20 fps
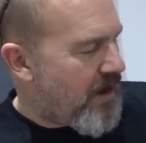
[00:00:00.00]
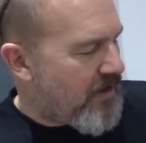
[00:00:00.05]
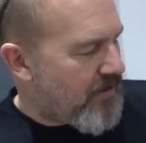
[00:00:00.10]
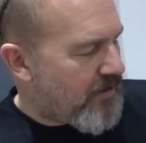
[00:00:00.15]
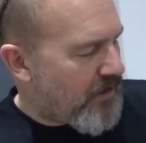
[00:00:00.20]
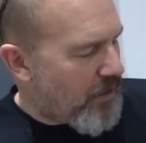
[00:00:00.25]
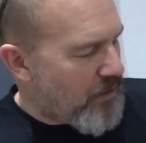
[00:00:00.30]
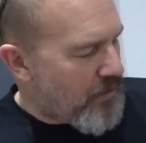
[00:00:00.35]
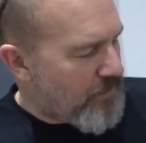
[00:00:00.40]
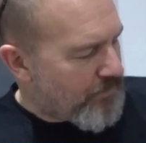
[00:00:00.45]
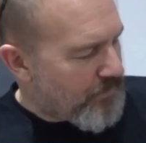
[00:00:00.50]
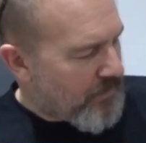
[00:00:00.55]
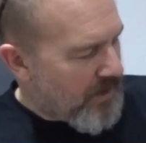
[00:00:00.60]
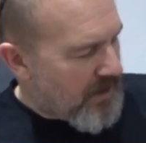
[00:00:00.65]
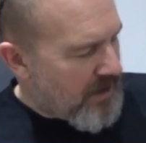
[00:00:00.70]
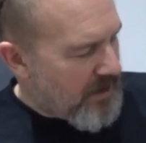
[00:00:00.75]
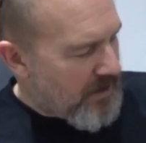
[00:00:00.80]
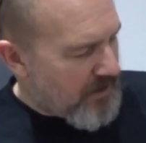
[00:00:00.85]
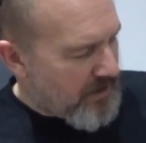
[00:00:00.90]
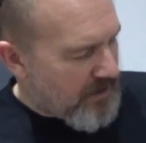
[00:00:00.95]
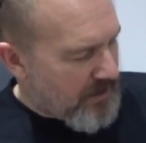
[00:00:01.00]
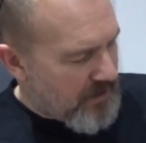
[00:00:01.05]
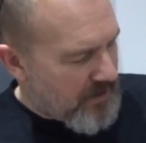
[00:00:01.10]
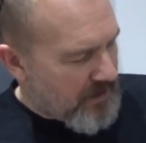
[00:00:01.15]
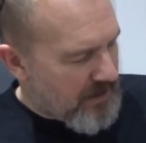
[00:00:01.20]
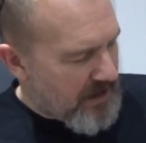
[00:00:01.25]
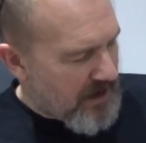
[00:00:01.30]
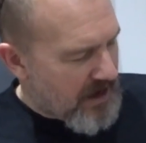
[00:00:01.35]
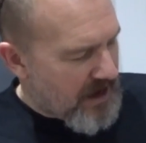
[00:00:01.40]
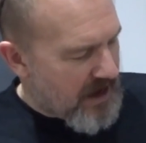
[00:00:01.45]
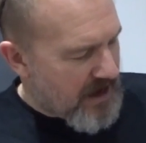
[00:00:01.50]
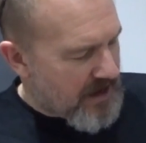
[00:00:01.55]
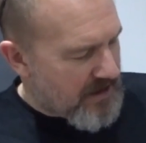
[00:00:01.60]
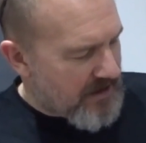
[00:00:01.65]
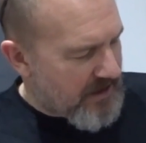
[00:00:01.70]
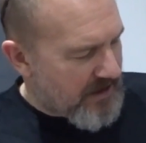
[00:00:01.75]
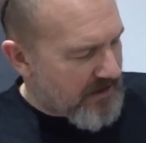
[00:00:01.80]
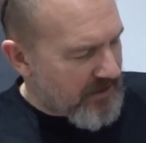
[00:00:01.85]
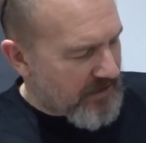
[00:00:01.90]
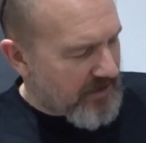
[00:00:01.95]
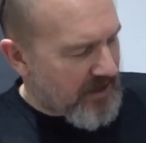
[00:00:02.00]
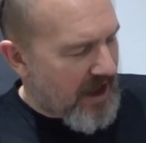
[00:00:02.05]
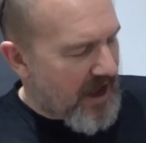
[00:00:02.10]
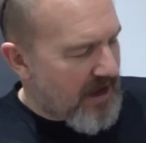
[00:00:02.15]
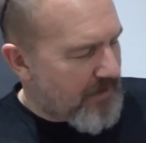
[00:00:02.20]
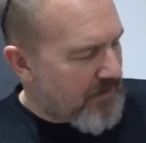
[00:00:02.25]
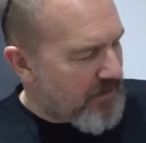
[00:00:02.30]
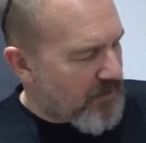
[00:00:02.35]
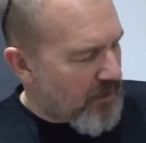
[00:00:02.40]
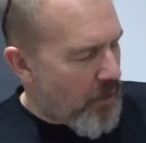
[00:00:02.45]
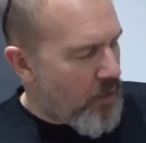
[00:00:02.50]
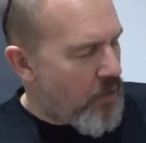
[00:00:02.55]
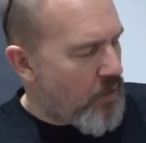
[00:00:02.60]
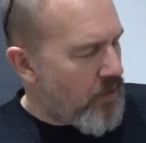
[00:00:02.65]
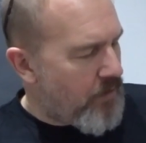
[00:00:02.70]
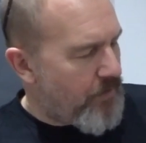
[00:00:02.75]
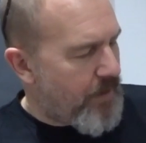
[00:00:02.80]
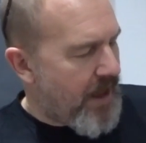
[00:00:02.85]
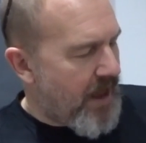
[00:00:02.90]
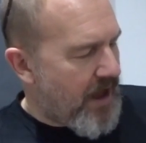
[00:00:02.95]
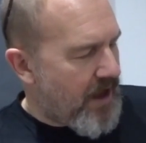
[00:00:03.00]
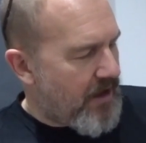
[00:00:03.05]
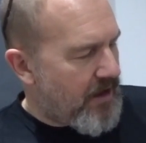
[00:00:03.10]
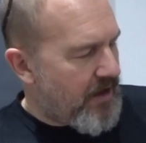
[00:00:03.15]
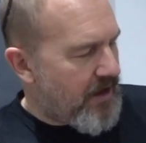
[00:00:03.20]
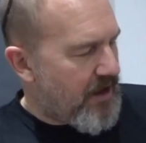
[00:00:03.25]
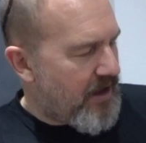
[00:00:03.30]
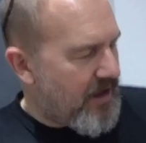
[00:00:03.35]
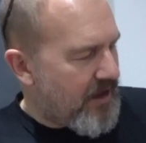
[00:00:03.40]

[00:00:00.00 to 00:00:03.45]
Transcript: So this game is all about